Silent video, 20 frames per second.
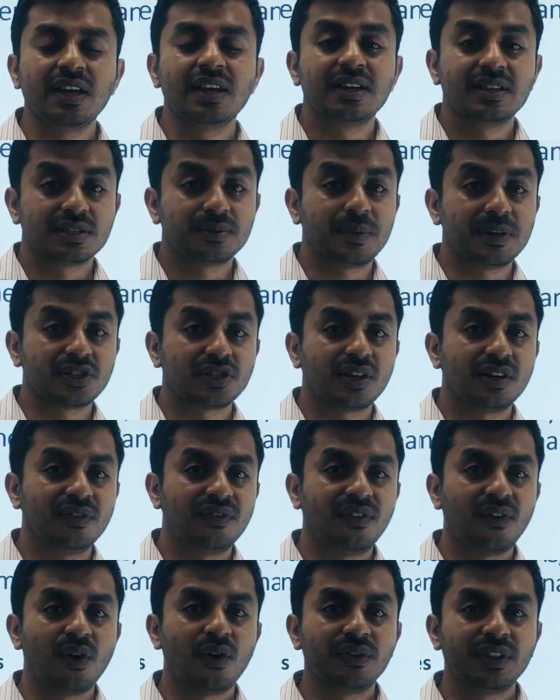especially
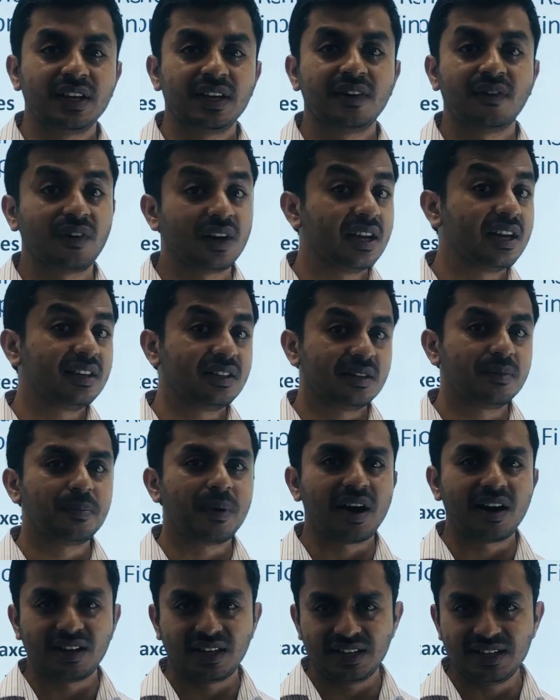for the related
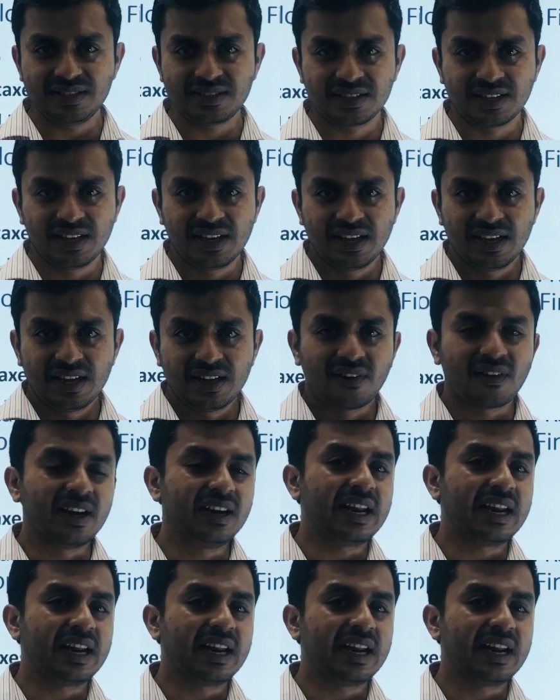parties, right?